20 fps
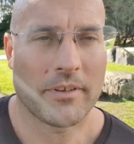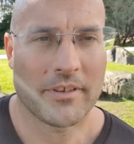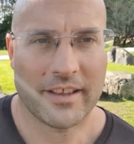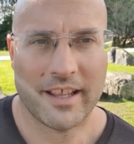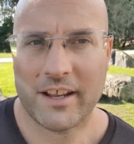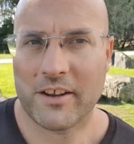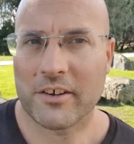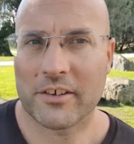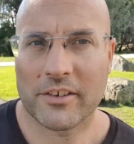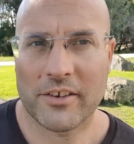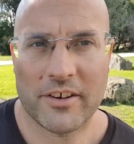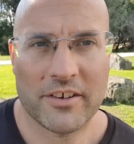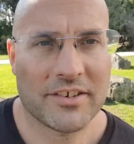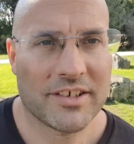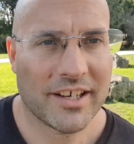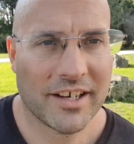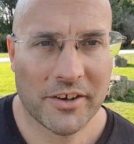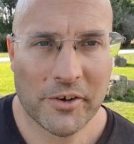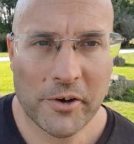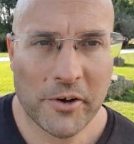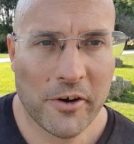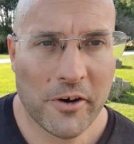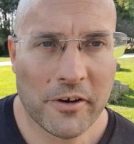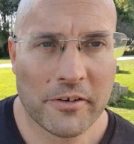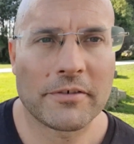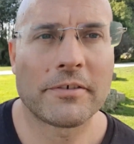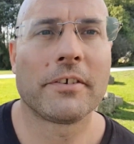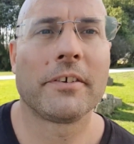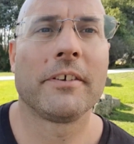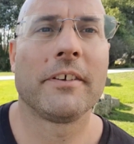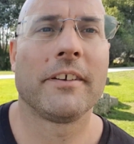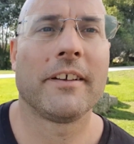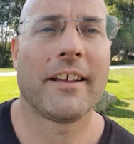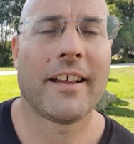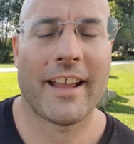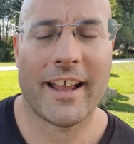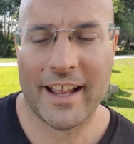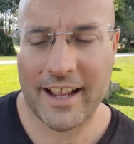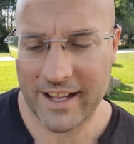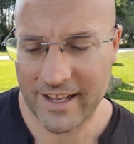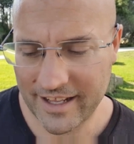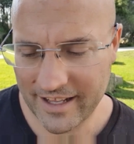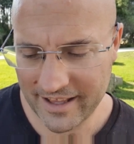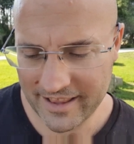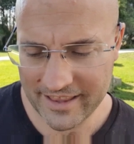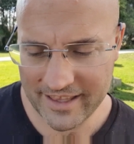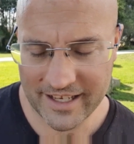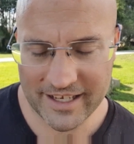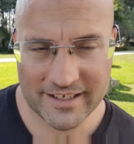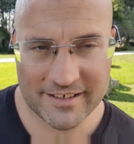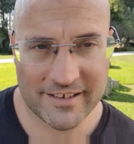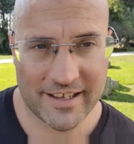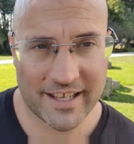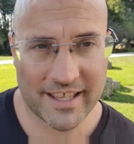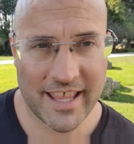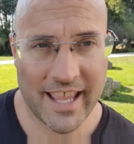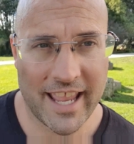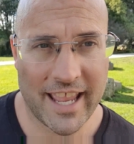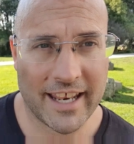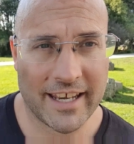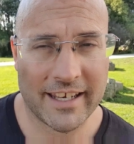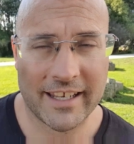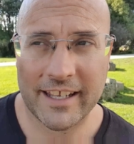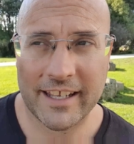they could learn Qigong off, and things like that,